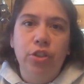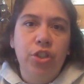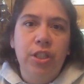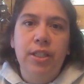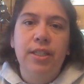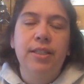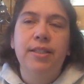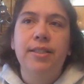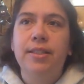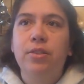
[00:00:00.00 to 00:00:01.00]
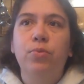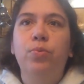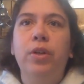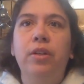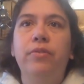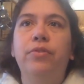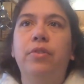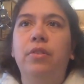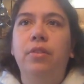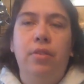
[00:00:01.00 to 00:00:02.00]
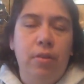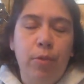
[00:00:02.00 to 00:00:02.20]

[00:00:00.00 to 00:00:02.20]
She is one of the